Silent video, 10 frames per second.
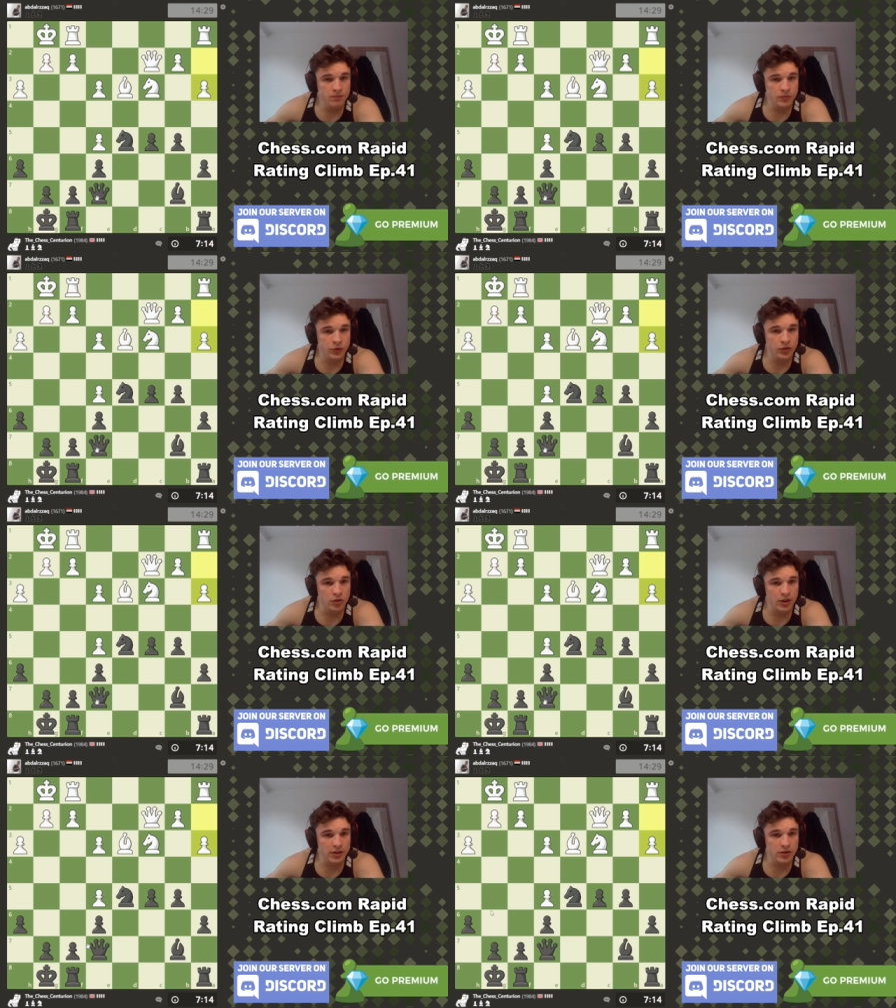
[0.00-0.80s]

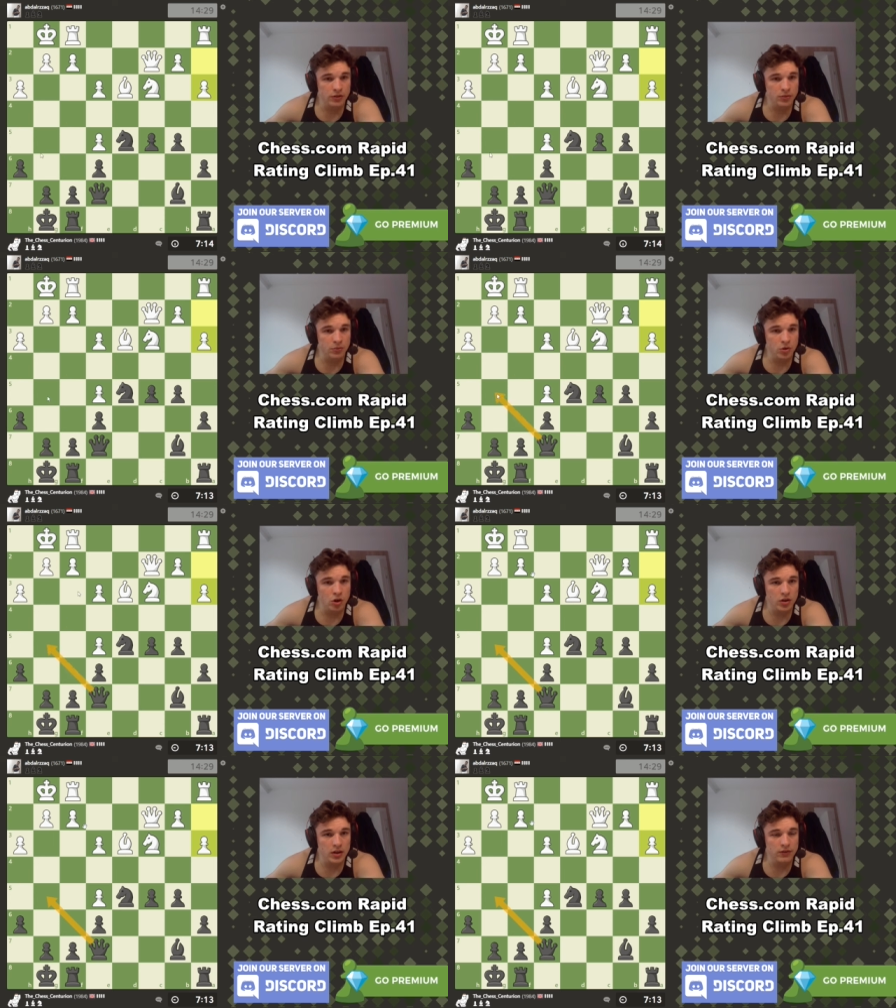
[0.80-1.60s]
So that doesn't
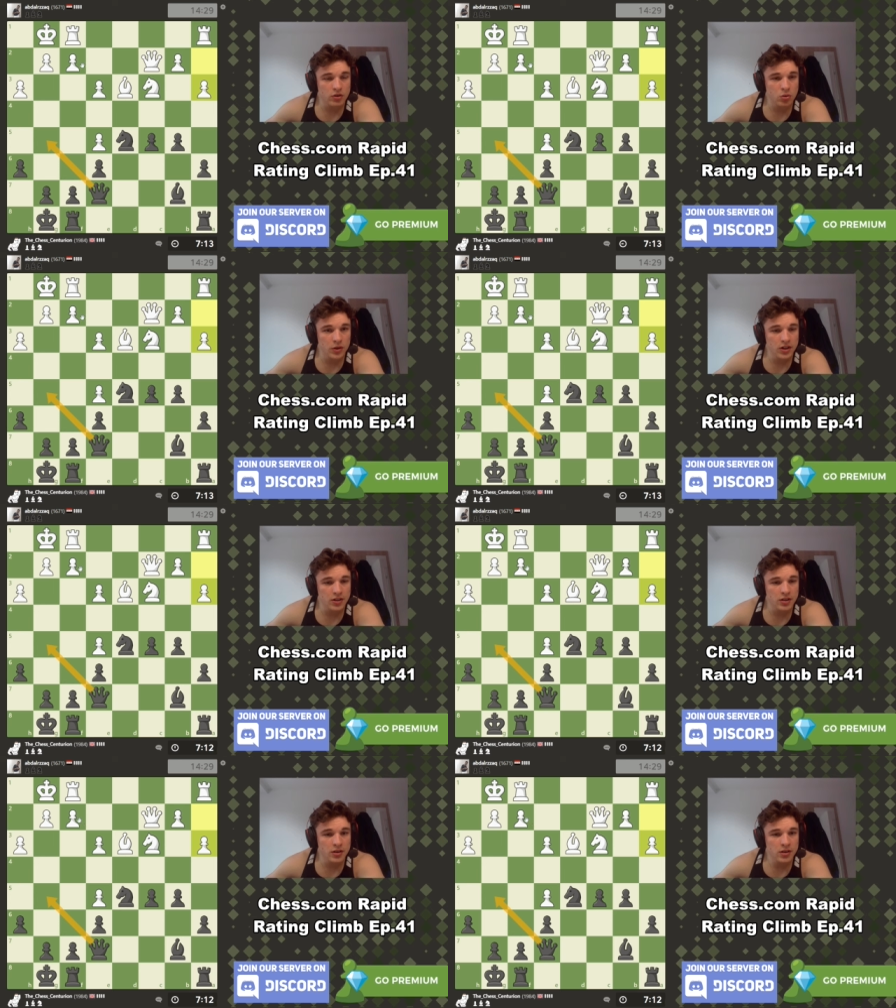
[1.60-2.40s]
work. If
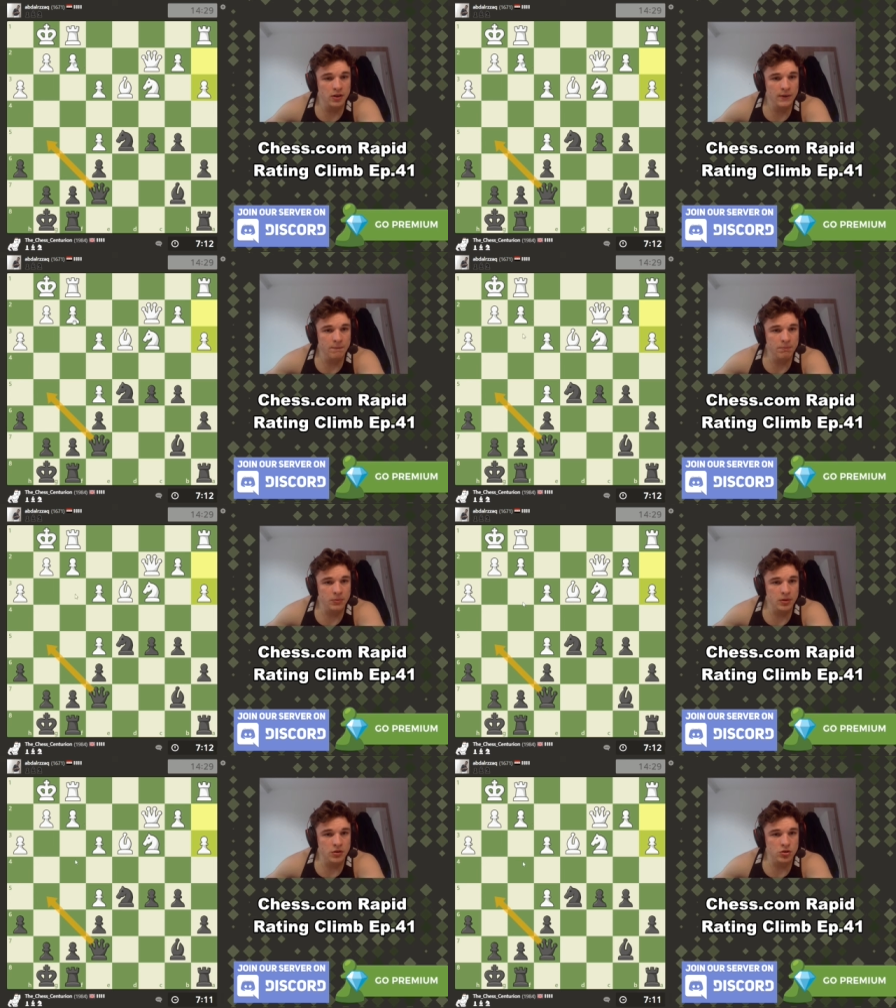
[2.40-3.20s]
queen
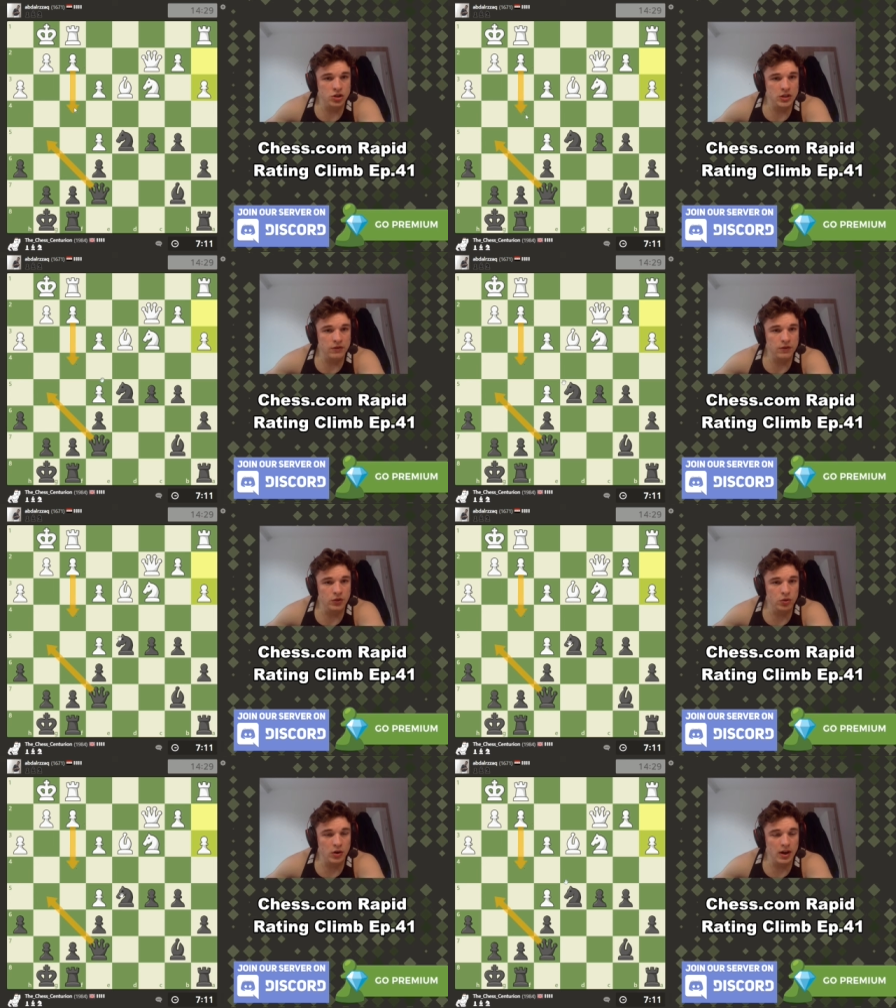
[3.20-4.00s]
g
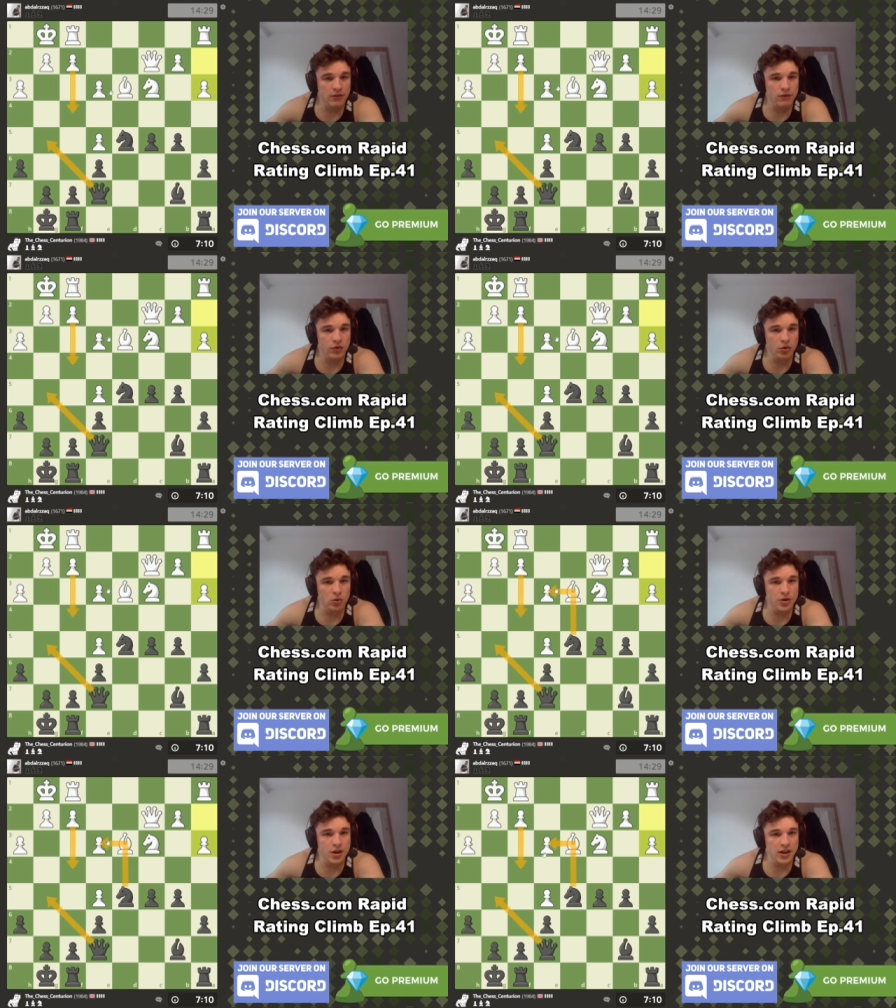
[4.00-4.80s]
four, f
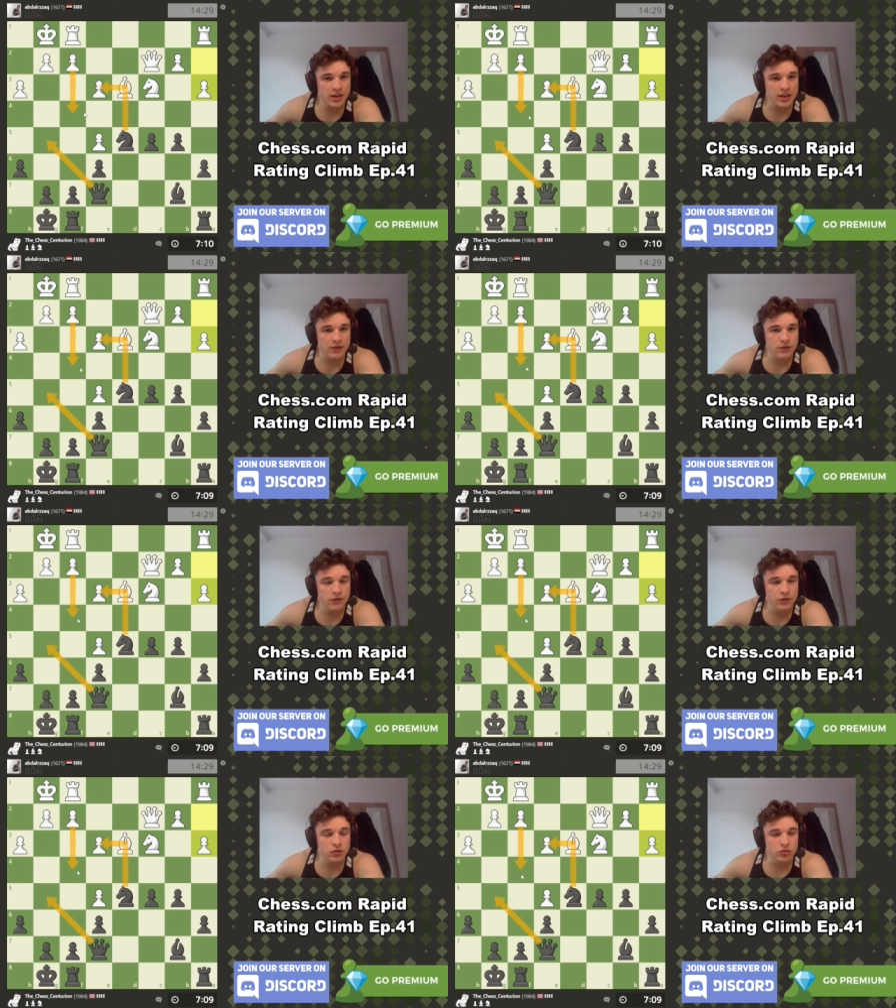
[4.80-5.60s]
four, knight e
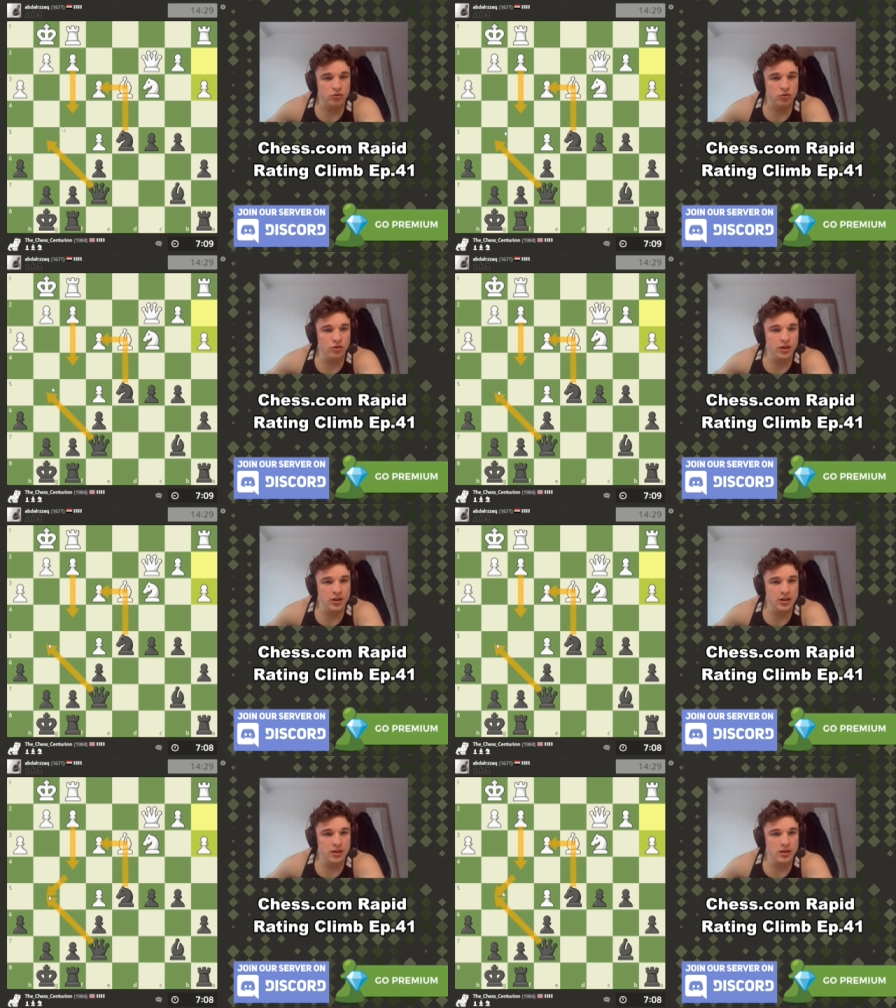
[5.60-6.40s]

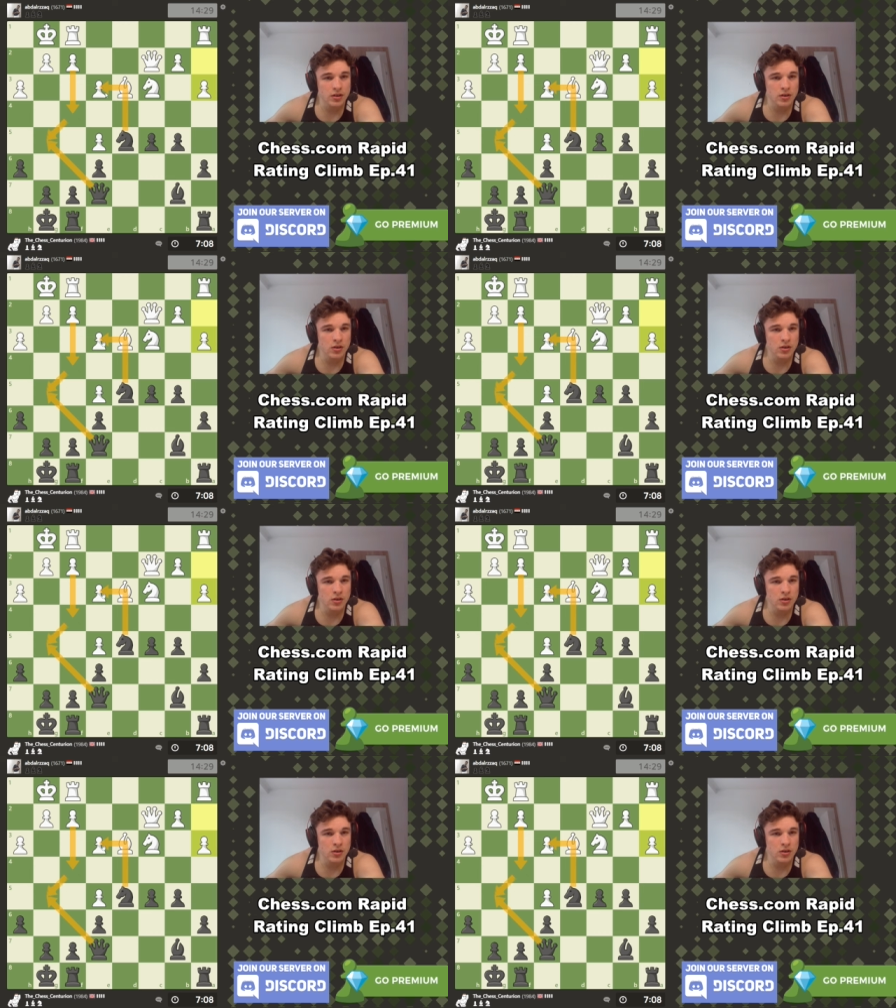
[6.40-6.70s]
three,